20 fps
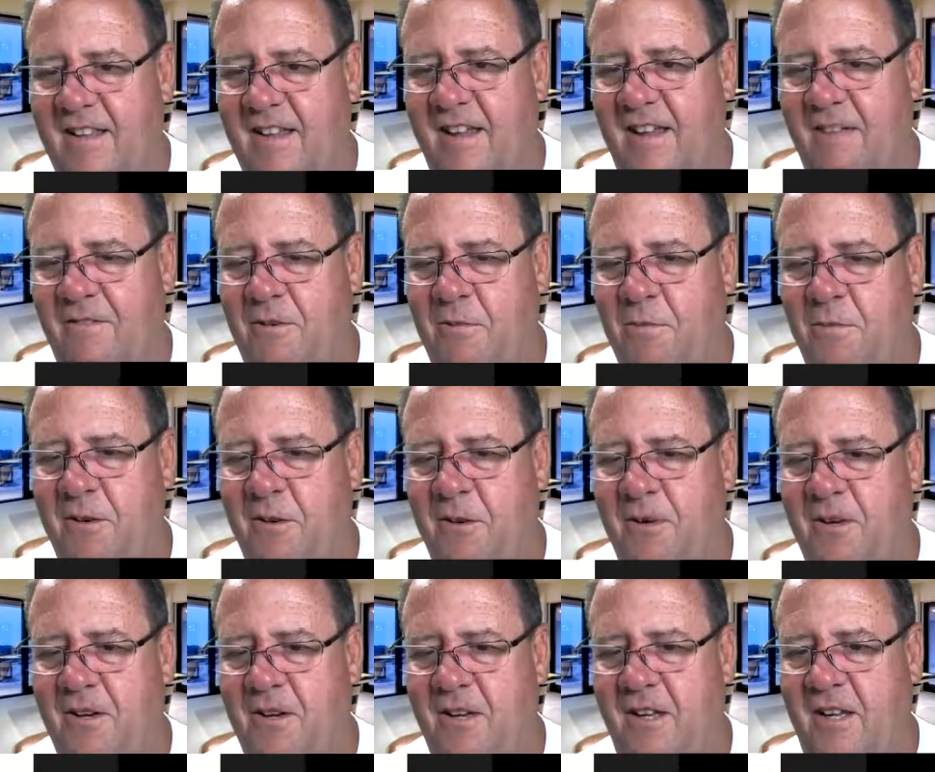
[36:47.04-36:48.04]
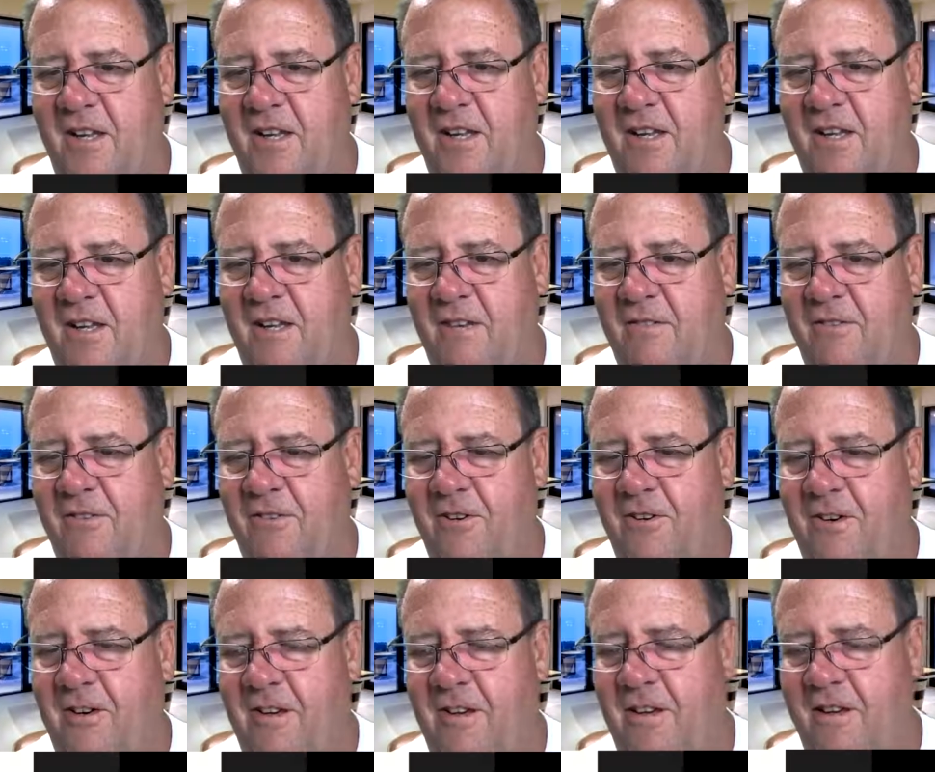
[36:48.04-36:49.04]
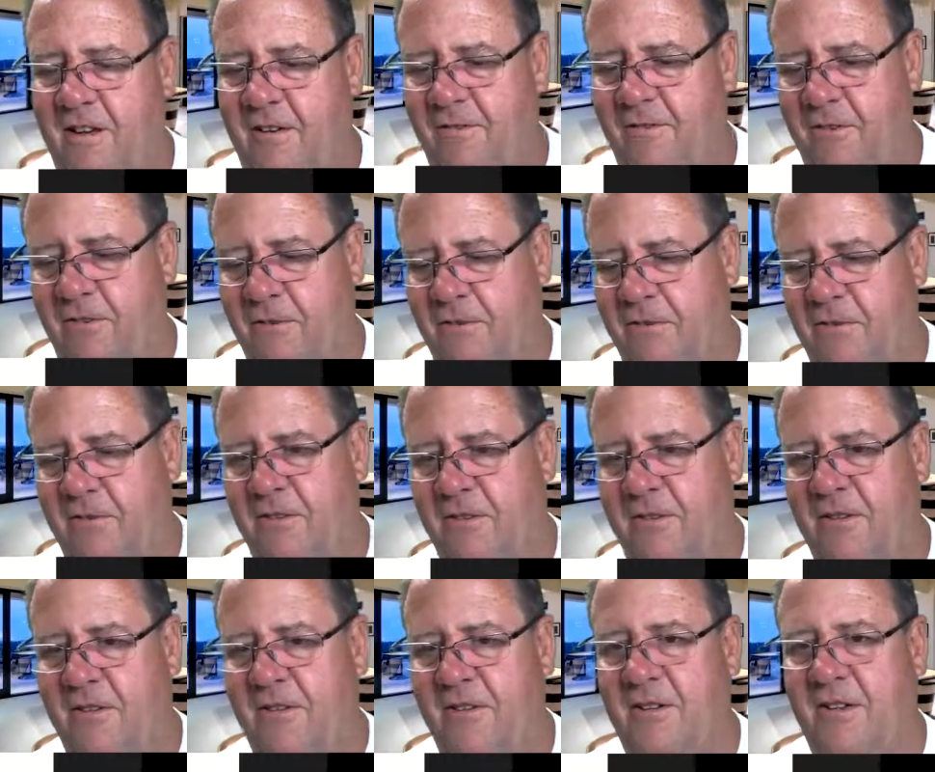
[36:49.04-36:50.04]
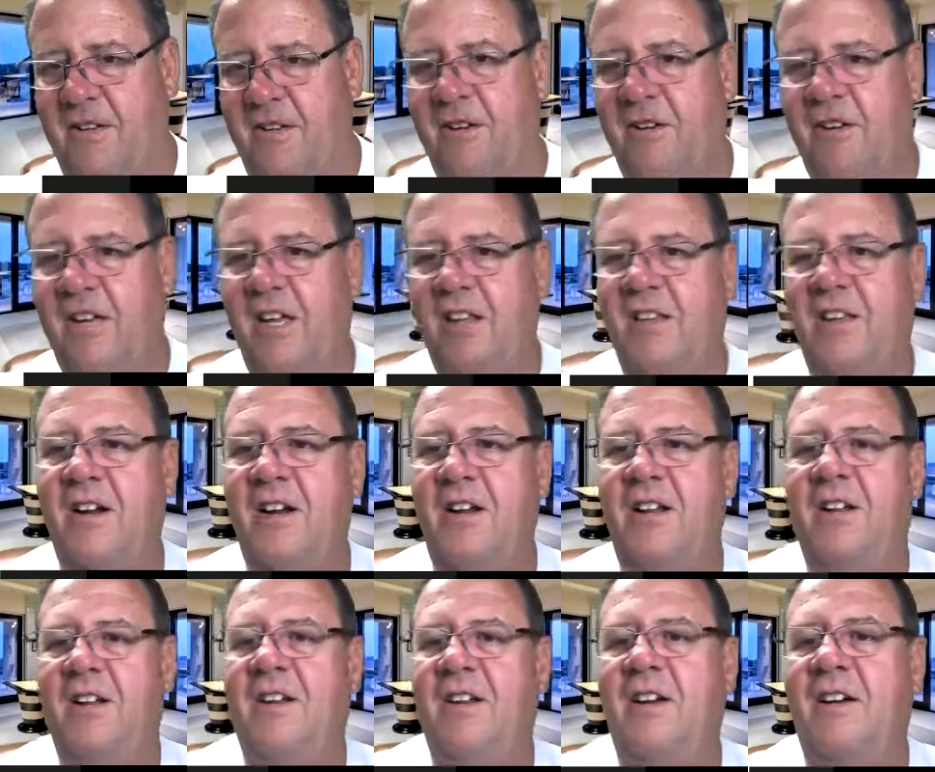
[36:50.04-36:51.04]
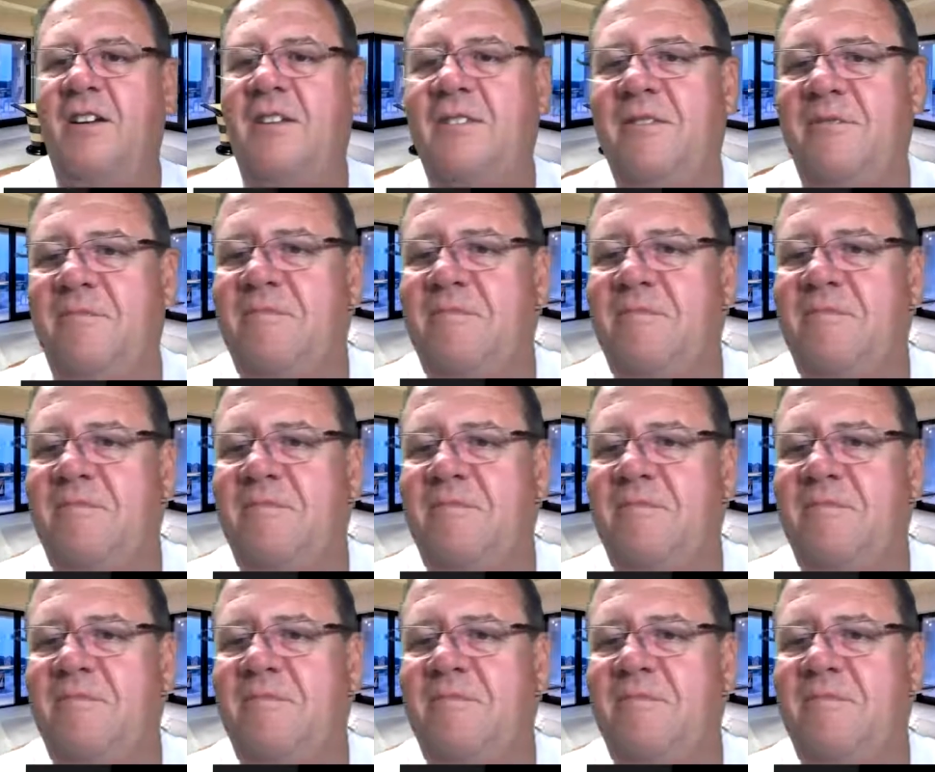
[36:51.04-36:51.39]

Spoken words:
have to put it in for everyone. Okay, there you go.